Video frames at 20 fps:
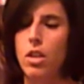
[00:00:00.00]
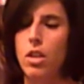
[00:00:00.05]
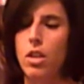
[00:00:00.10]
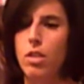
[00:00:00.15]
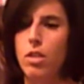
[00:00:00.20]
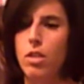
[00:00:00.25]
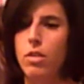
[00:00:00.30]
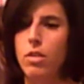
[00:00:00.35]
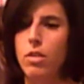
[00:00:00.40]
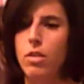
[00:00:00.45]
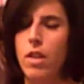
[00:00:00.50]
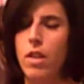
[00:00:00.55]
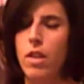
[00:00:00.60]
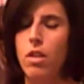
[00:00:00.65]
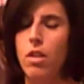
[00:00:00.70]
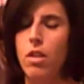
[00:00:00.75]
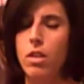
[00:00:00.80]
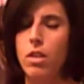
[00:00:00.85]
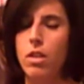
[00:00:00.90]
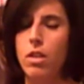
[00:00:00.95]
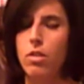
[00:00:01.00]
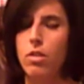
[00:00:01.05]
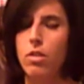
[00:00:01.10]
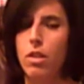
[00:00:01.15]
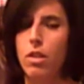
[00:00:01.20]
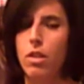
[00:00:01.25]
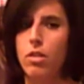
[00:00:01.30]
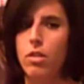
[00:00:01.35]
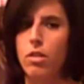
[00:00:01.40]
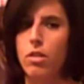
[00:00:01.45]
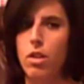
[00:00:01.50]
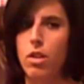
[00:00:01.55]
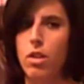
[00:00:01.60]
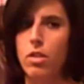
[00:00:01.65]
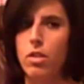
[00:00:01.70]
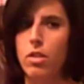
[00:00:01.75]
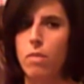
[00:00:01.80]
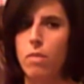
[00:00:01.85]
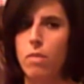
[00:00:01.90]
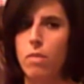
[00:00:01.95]
use of alcohol and drugs
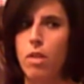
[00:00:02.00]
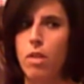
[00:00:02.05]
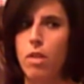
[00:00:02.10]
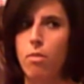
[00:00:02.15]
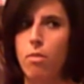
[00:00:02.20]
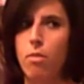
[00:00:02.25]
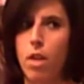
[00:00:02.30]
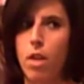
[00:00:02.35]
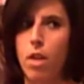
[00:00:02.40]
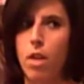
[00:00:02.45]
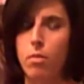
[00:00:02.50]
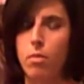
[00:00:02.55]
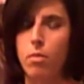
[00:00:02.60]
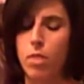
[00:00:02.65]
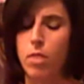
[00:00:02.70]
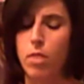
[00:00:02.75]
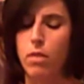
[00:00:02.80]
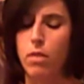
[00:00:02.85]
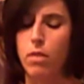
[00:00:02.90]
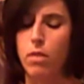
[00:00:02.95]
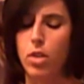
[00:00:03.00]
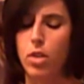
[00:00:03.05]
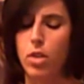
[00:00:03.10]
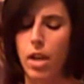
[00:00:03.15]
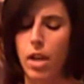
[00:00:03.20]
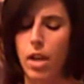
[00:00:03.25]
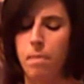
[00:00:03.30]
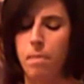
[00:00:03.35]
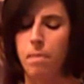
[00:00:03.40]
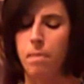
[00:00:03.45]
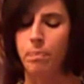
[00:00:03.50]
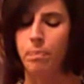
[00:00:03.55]
causes medical problems over time.